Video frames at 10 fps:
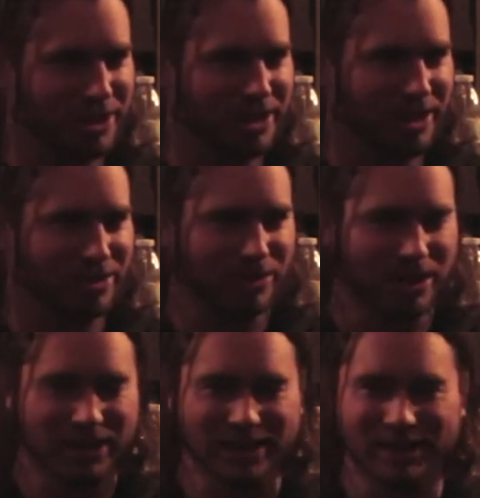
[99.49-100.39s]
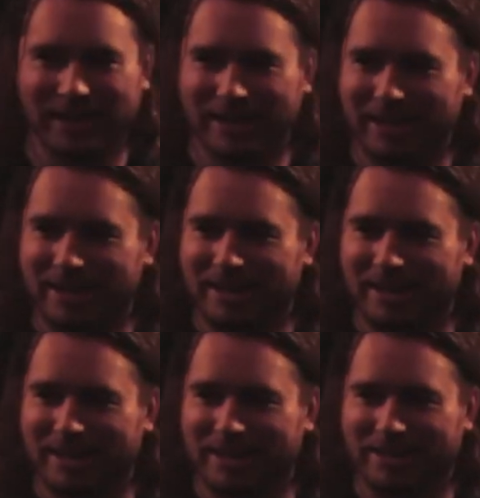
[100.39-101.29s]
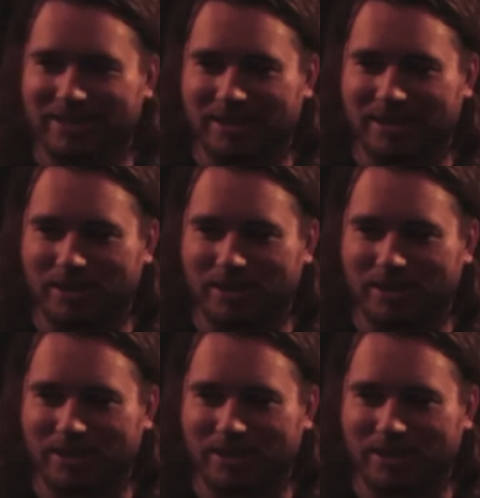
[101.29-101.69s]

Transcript: got it running, and uh,